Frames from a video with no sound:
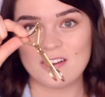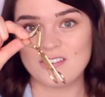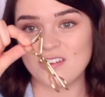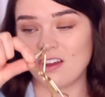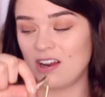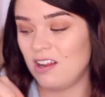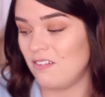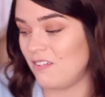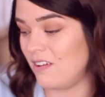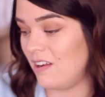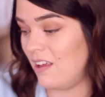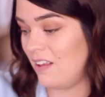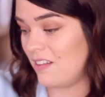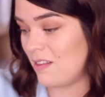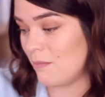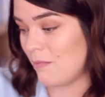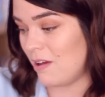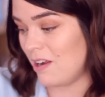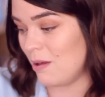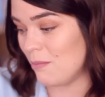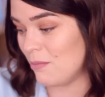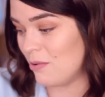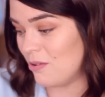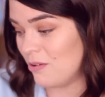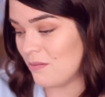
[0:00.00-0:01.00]
Don't even need them
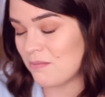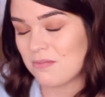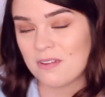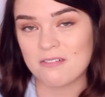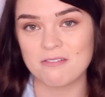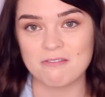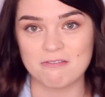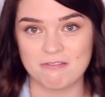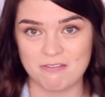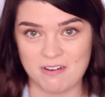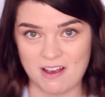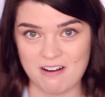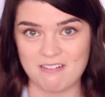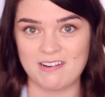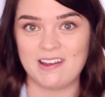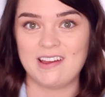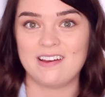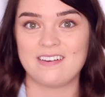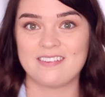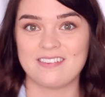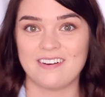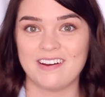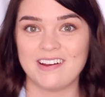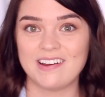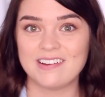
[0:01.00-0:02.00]
anymore. Very
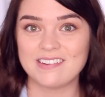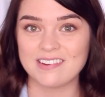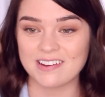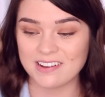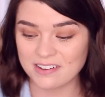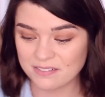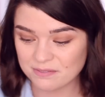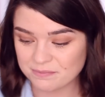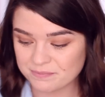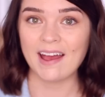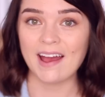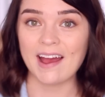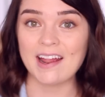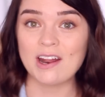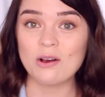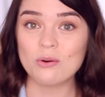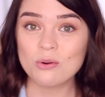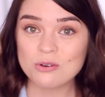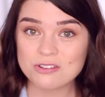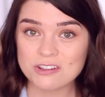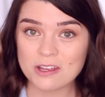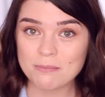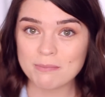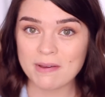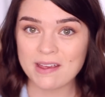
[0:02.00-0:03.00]
exciting. And it
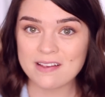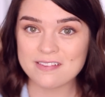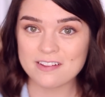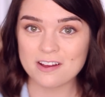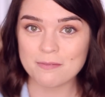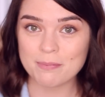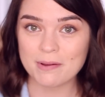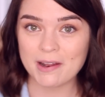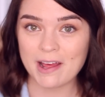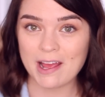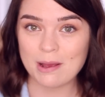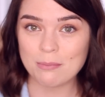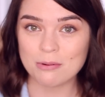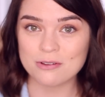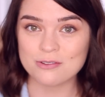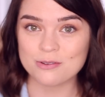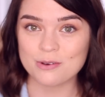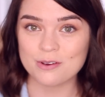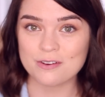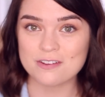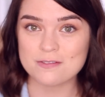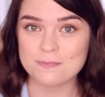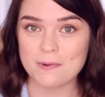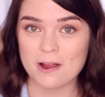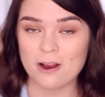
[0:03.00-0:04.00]
also means I've been able
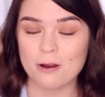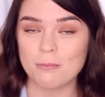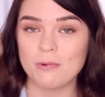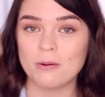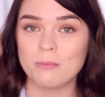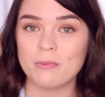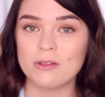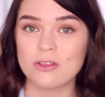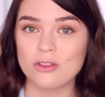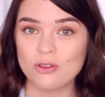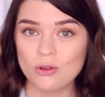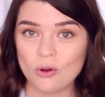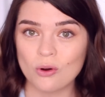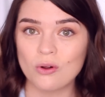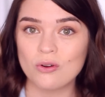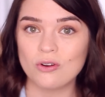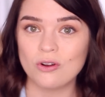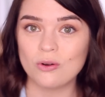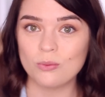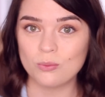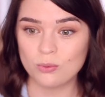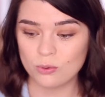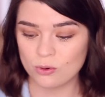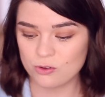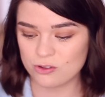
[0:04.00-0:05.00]
to experiment with
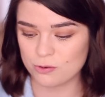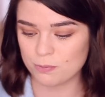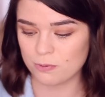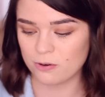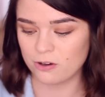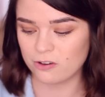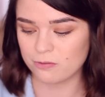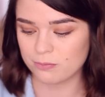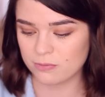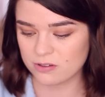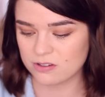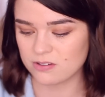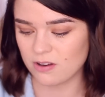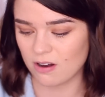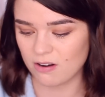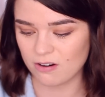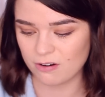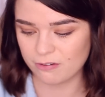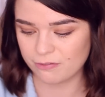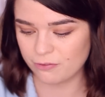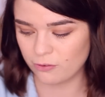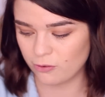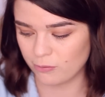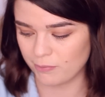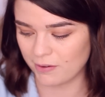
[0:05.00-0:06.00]
non-waterproof
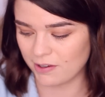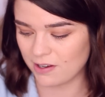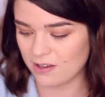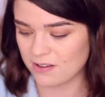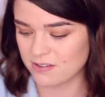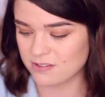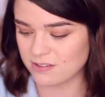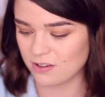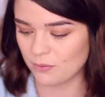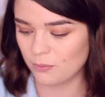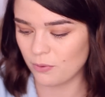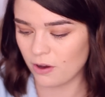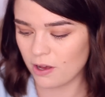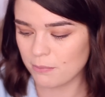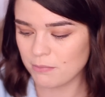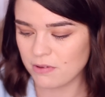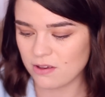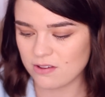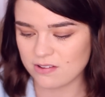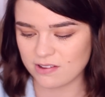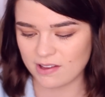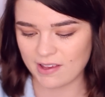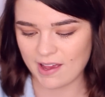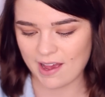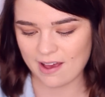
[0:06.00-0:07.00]
mascara formulas. So what I'm
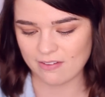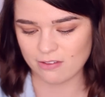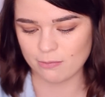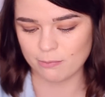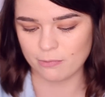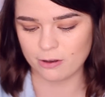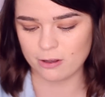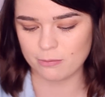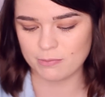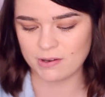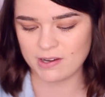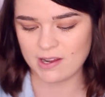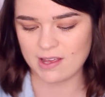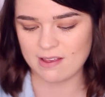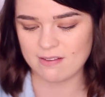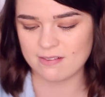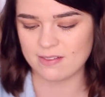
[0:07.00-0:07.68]
using at the moment